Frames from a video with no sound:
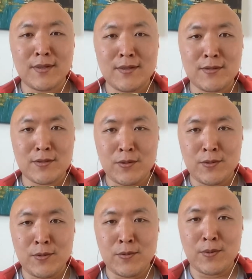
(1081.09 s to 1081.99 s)

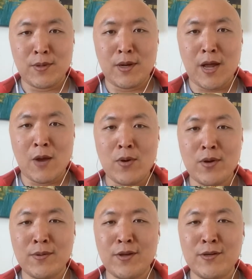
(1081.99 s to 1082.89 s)
So I
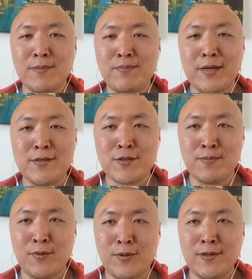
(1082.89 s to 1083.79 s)
won't. There's a bunch
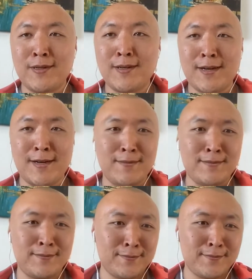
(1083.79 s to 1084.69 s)
more
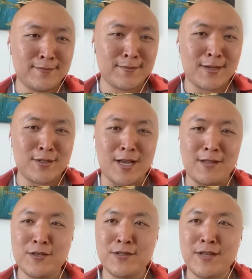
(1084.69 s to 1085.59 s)

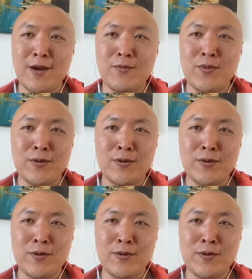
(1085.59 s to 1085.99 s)
challenges that I won't